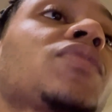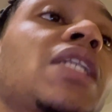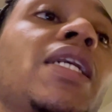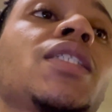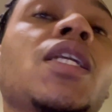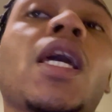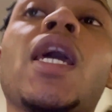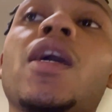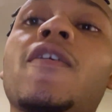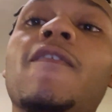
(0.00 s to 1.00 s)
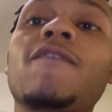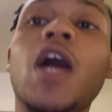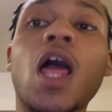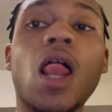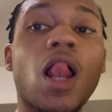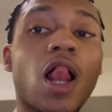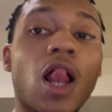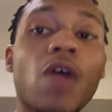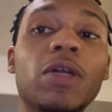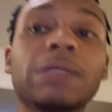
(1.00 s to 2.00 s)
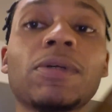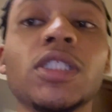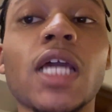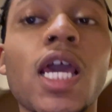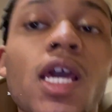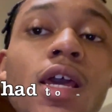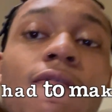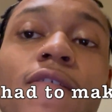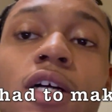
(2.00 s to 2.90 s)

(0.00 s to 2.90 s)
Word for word: it's gonna give. It's supposed to give.